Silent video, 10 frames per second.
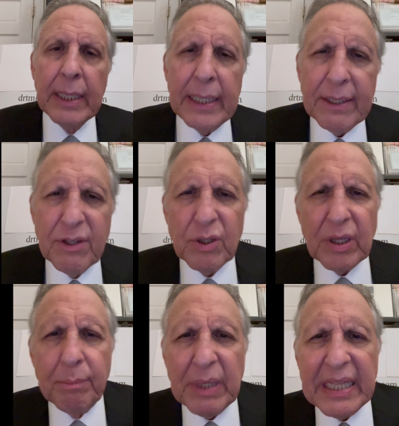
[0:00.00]
It's
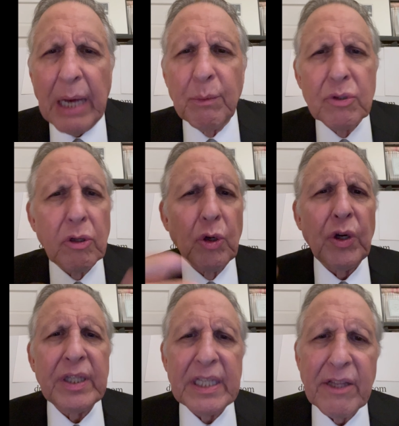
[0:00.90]
something that was
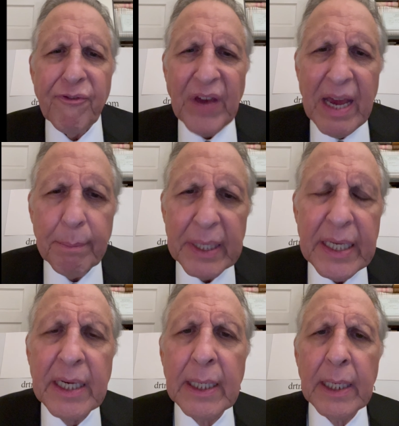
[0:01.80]
learned in the family.